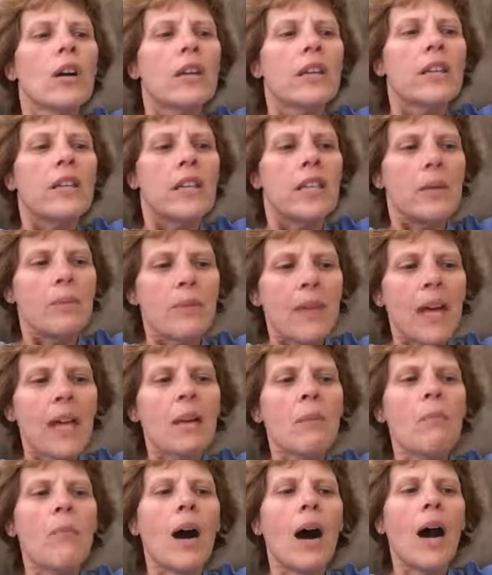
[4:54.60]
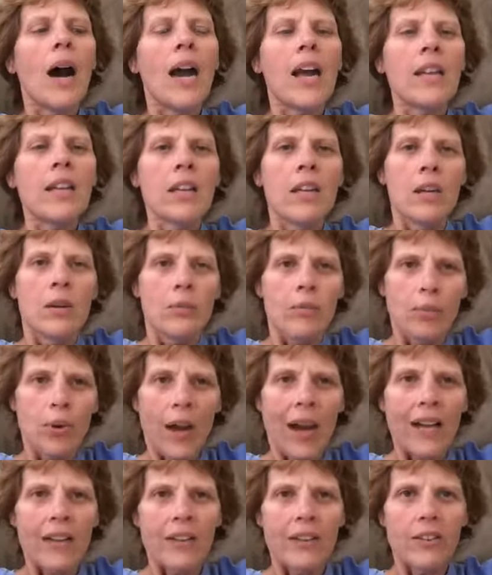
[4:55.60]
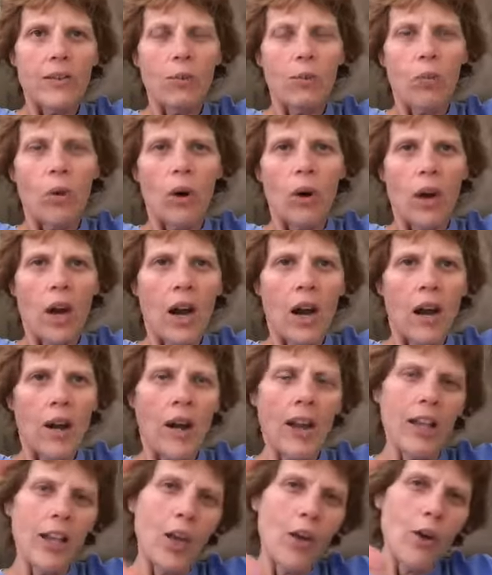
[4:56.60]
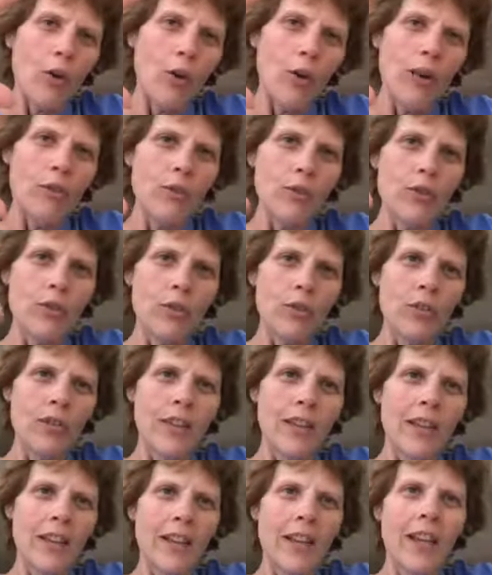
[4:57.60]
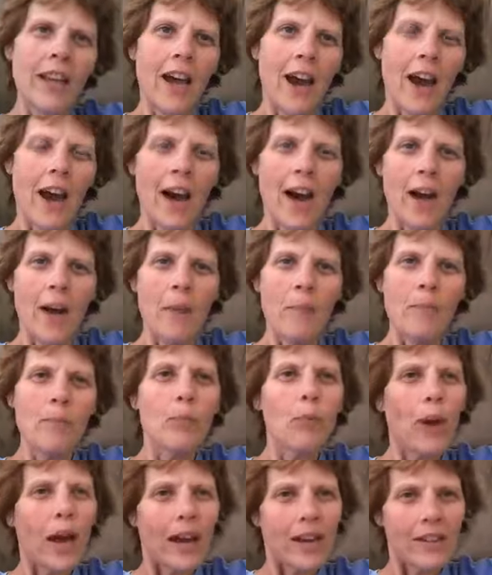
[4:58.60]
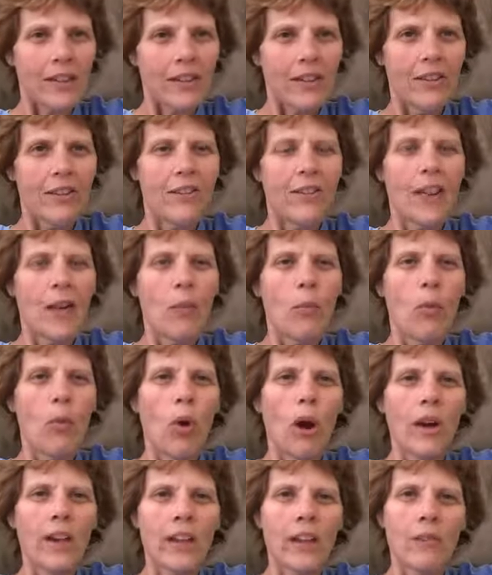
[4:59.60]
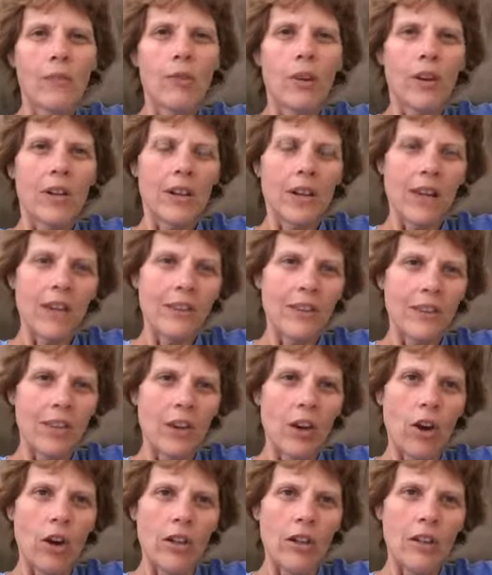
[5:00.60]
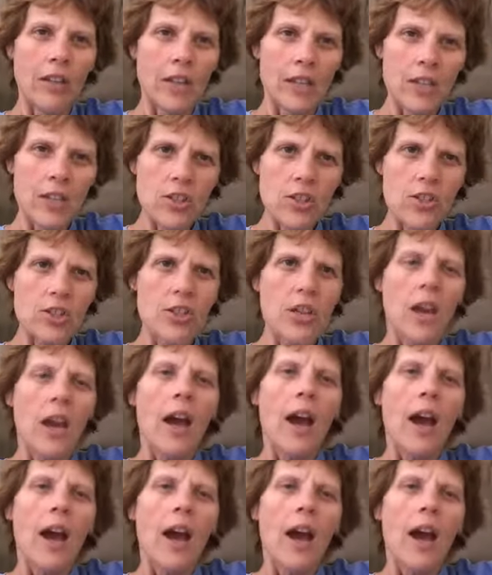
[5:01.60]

keep that in mind. Practice, hello, whoever tuned in, practice them walking very nicely on leash.